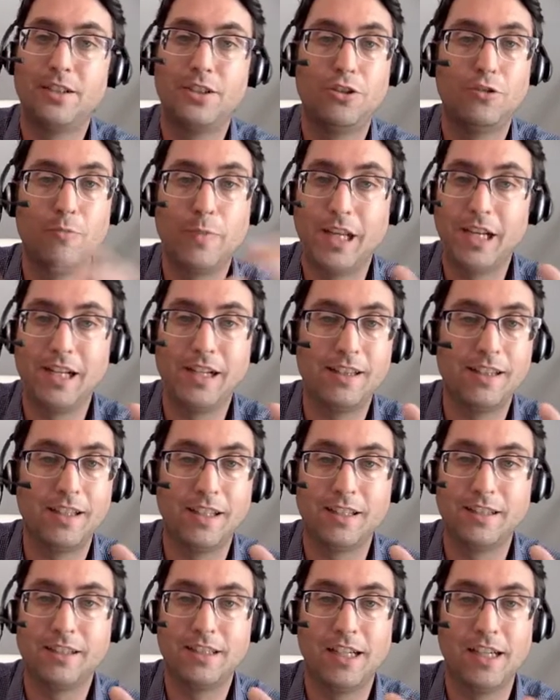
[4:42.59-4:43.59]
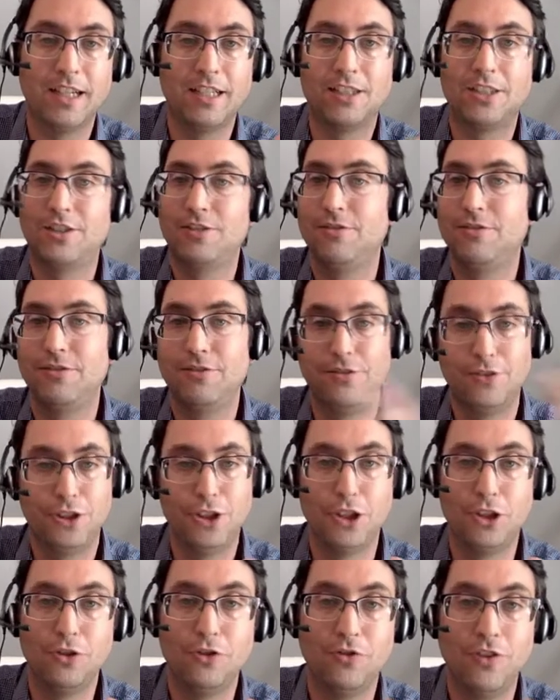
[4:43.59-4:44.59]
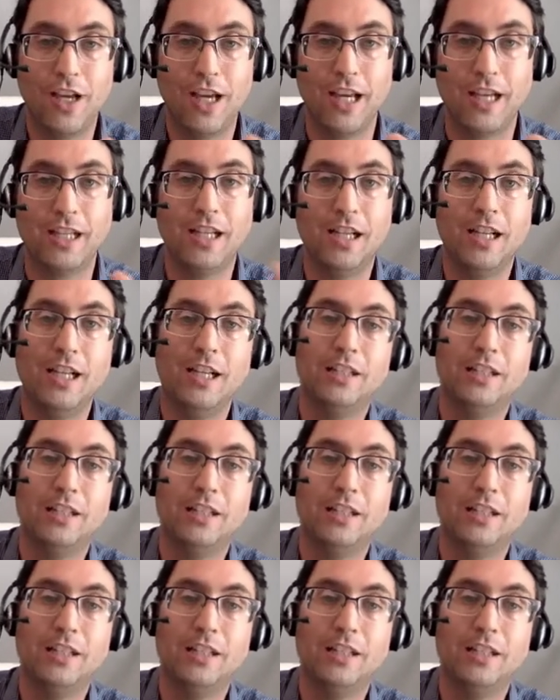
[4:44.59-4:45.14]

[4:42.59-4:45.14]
Too many things touched, too vague.